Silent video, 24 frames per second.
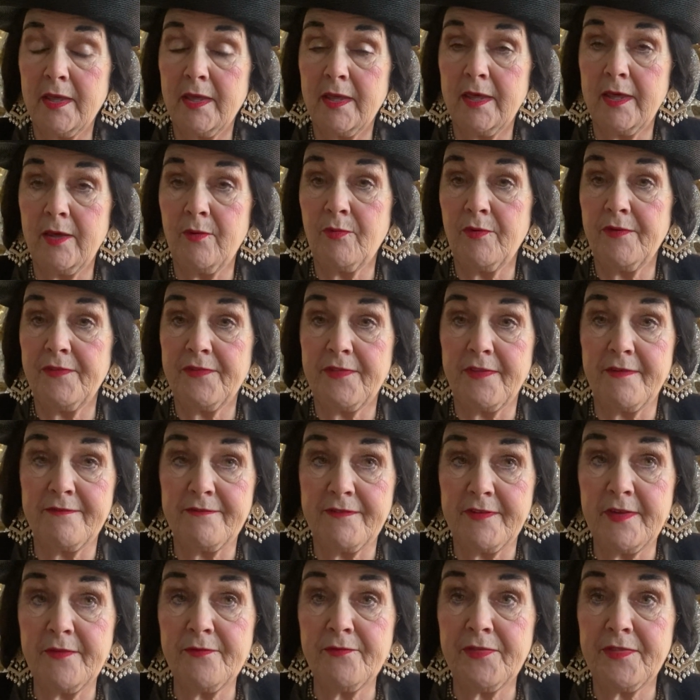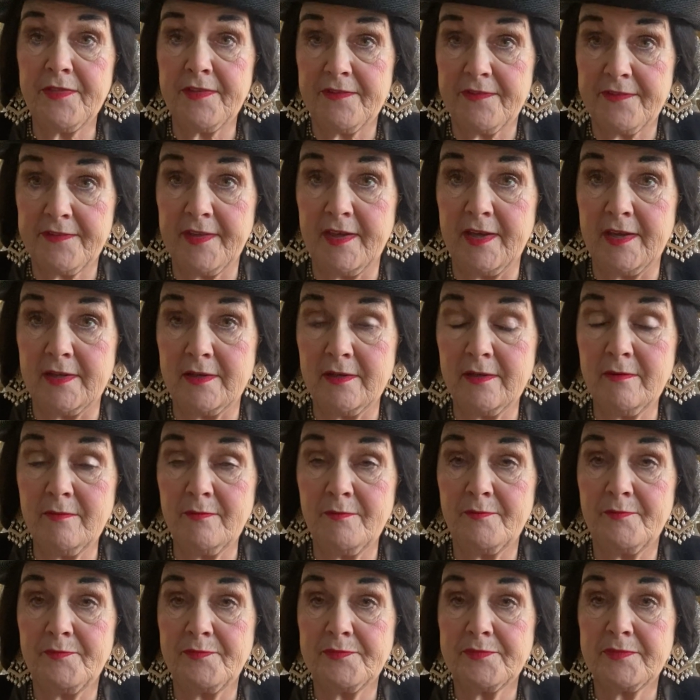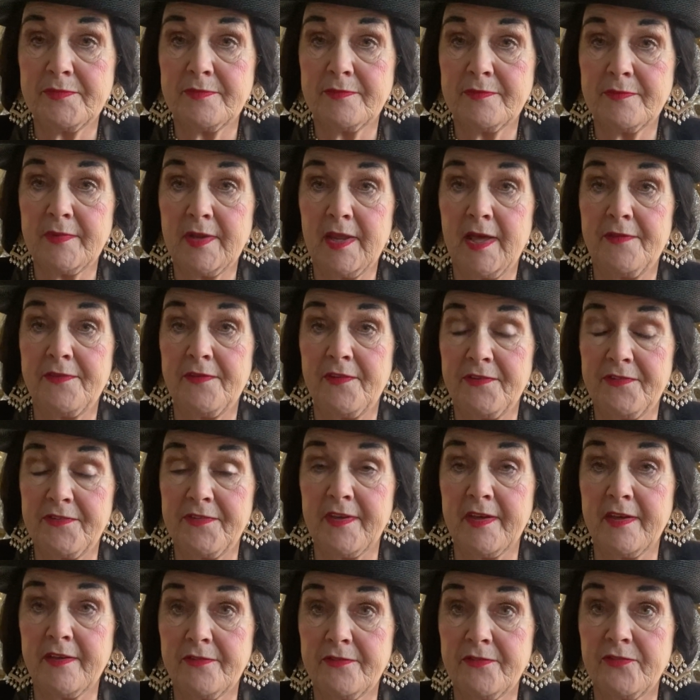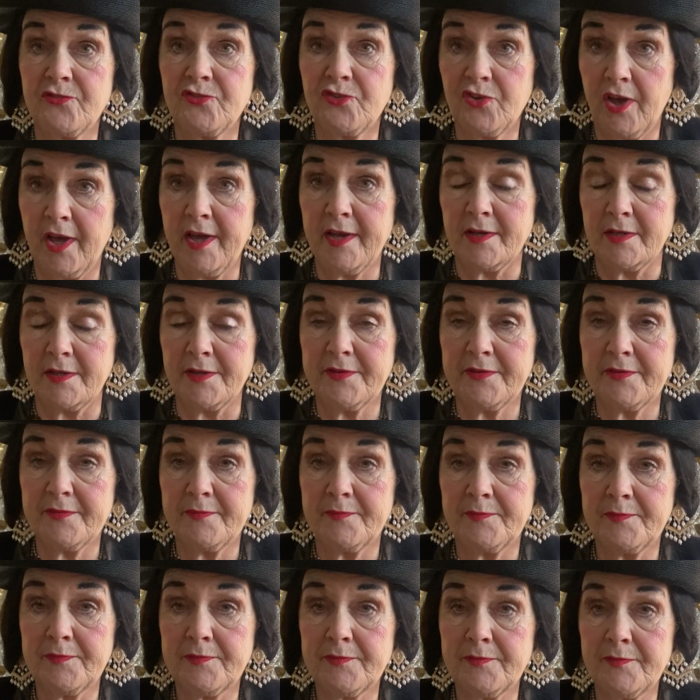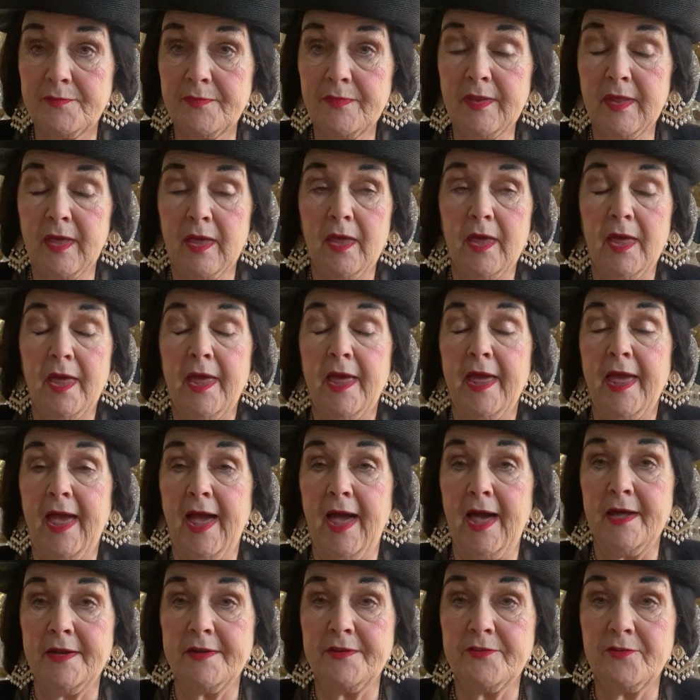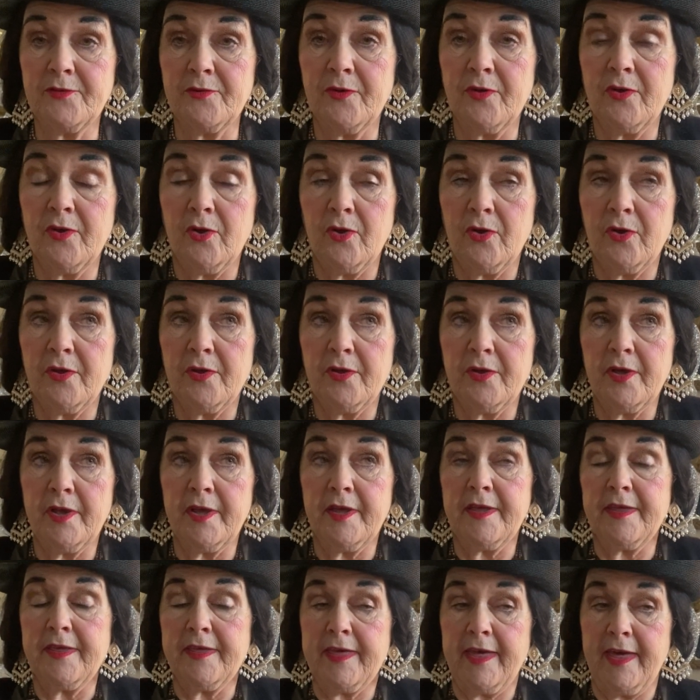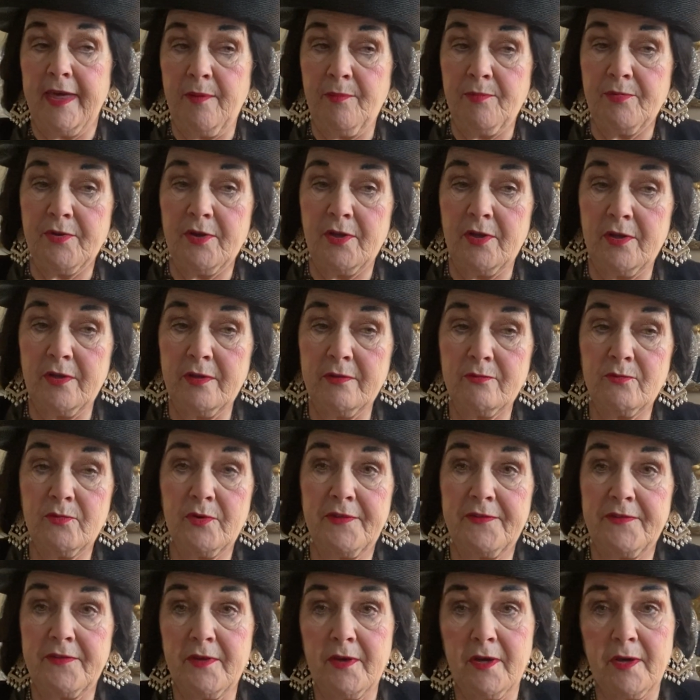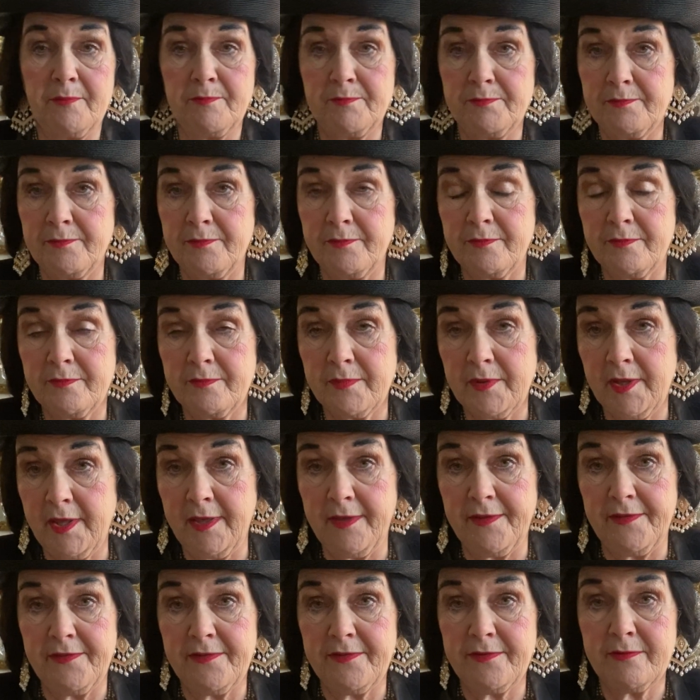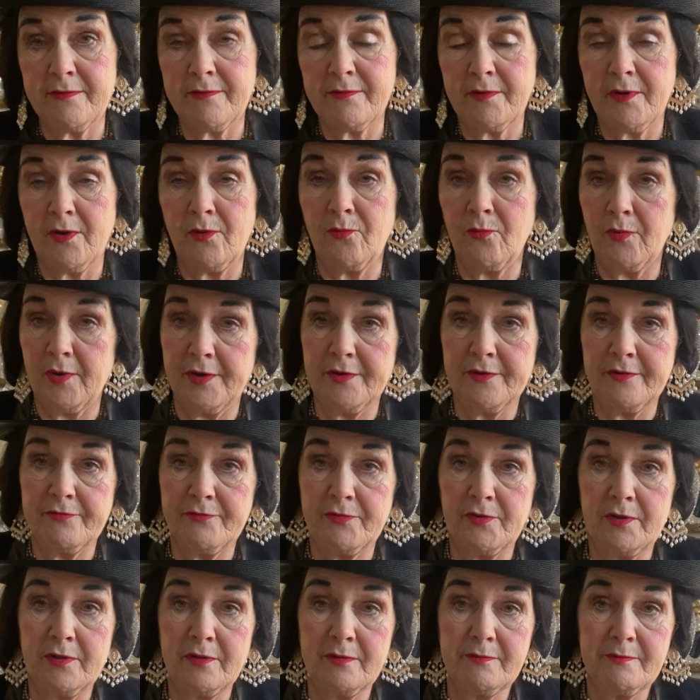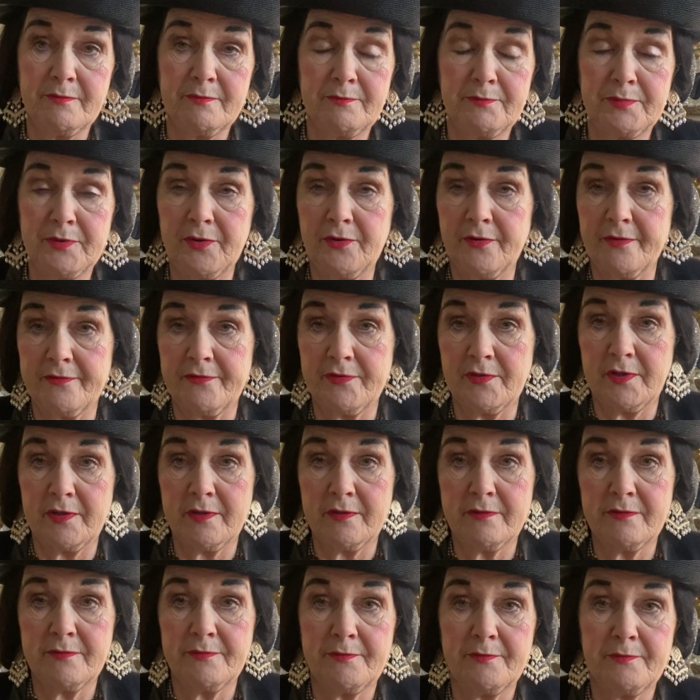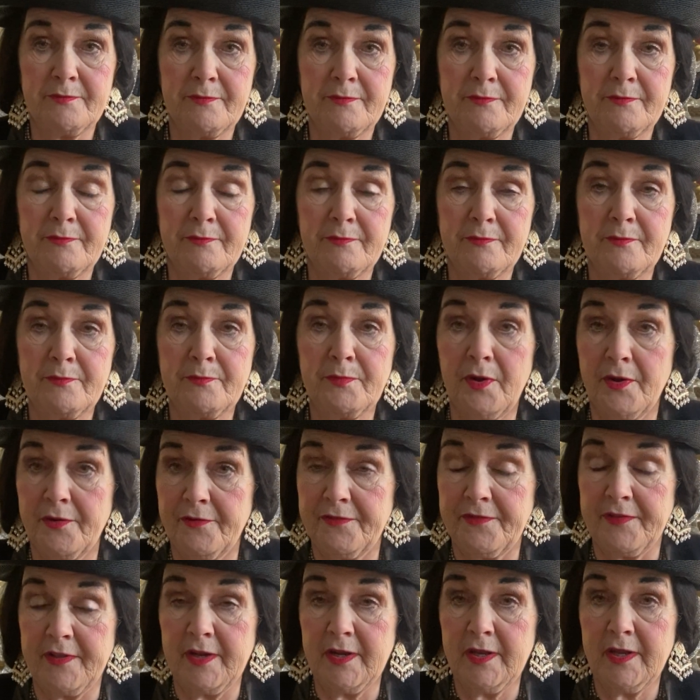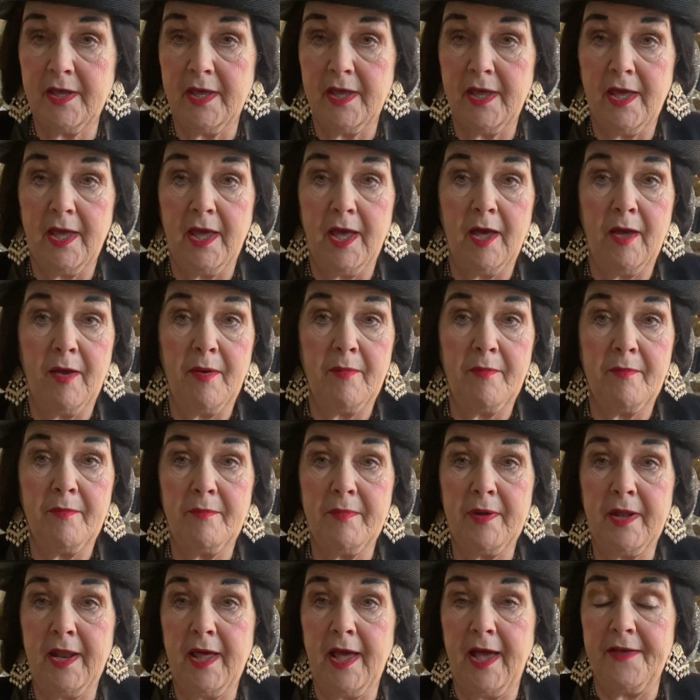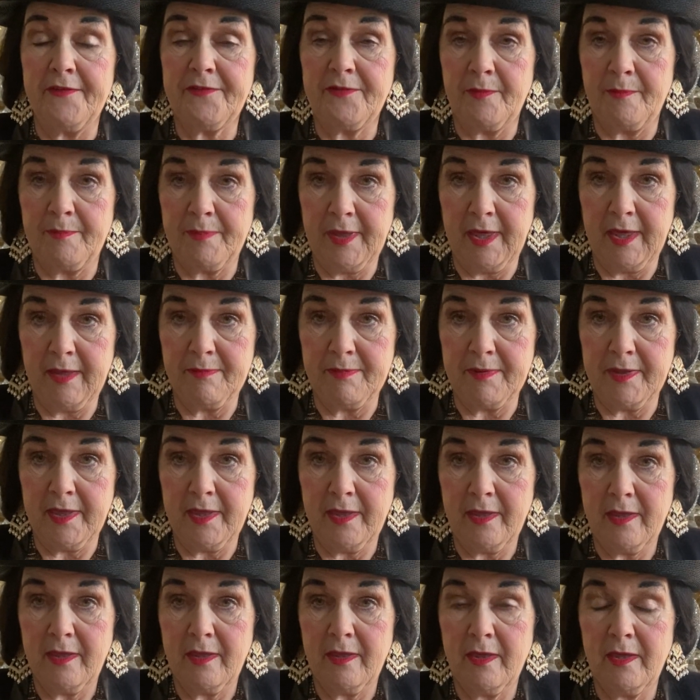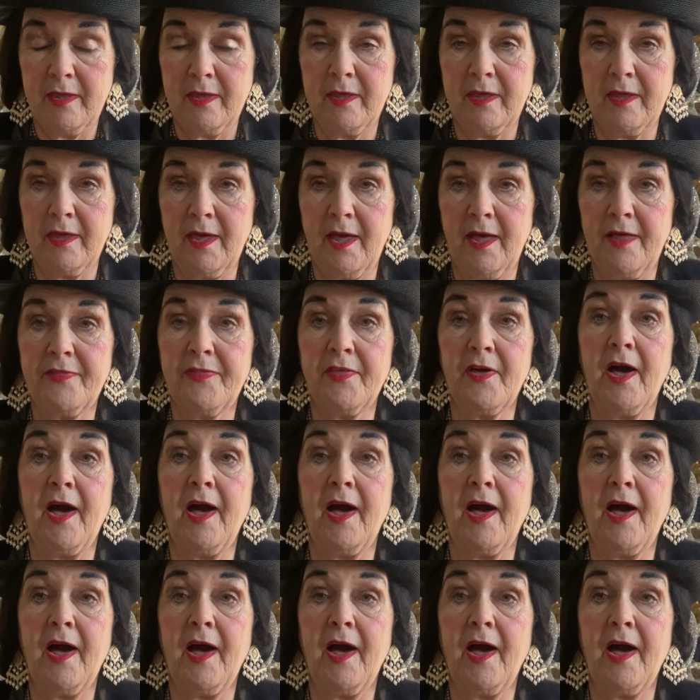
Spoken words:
He was the 5th son and the 6th child. And Gabriel is a wonderful, beautiful person. As a baby, he had the